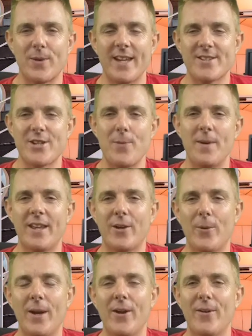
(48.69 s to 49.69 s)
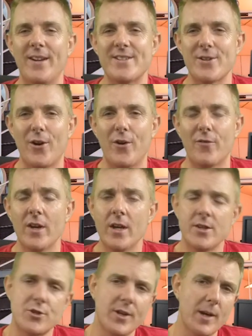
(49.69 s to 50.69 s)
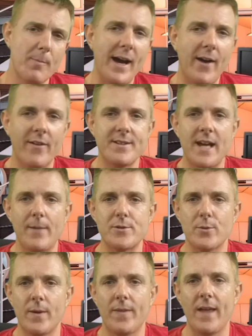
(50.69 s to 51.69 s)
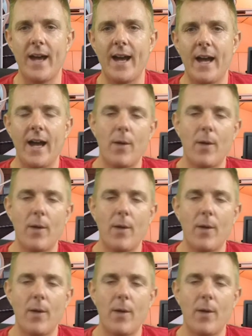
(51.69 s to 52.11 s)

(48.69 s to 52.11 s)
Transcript: We get so many queries of, do you get a power adapter with that?